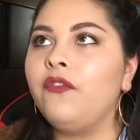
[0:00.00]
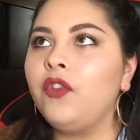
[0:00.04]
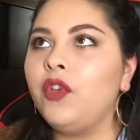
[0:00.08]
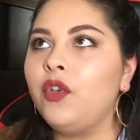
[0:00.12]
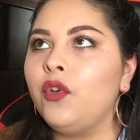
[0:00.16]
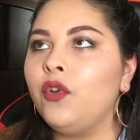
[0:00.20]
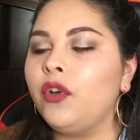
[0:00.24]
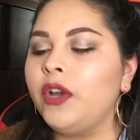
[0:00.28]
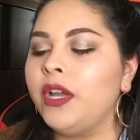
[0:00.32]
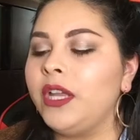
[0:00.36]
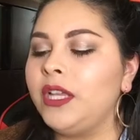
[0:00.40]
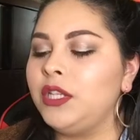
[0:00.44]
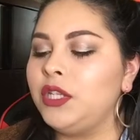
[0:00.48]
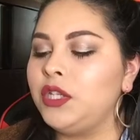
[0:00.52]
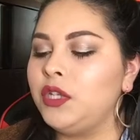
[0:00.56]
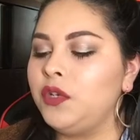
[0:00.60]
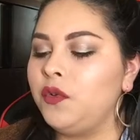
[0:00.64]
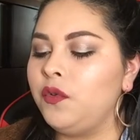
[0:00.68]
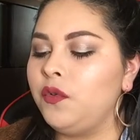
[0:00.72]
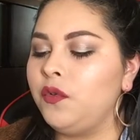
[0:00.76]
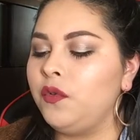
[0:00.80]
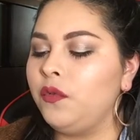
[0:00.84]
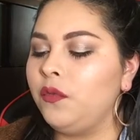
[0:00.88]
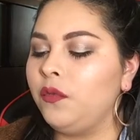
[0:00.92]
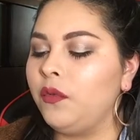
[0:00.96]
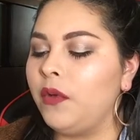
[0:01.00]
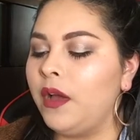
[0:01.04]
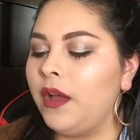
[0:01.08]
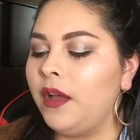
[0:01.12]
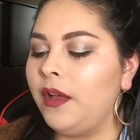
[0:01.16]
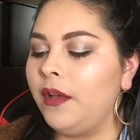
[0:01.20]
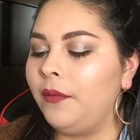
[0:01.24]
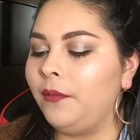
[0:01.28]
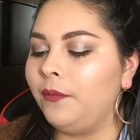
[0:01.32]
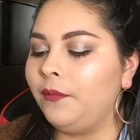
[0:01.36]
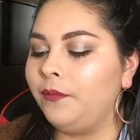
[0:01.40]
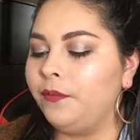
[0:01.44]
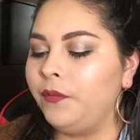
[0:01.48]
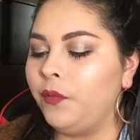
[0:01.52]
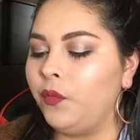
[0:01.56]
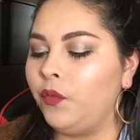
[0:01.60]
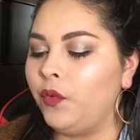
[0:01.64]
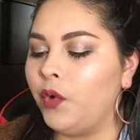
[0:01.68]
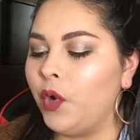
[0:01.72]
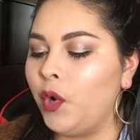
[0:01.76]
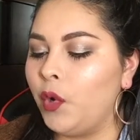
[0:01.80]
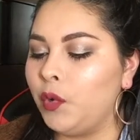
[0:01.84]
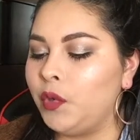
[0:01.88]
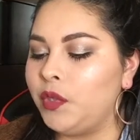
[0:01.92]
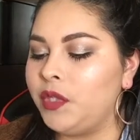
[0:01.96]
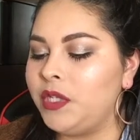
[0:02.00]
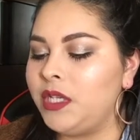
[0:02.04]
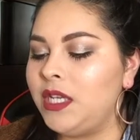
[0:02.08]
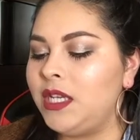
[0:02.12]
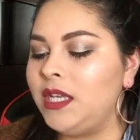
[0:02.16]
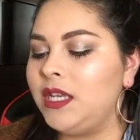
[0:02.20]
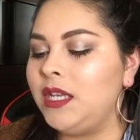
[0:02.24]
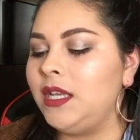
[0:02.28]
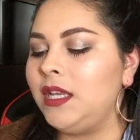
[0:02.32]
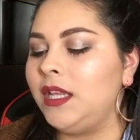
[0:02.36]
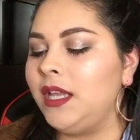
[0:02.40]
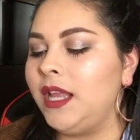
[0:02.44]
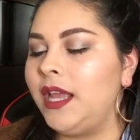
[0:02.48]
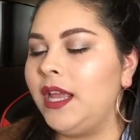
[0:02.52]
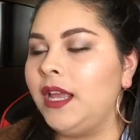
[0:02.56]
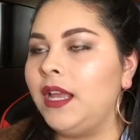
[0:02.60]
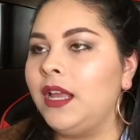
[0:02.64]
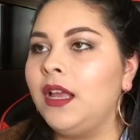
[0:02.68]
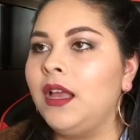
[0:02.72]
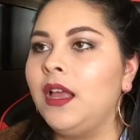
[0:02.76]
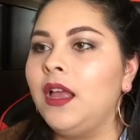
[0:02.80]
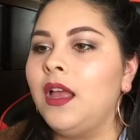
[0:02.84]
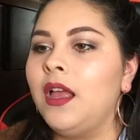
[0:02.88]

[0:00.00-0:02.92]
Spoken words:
you're into, rosy, like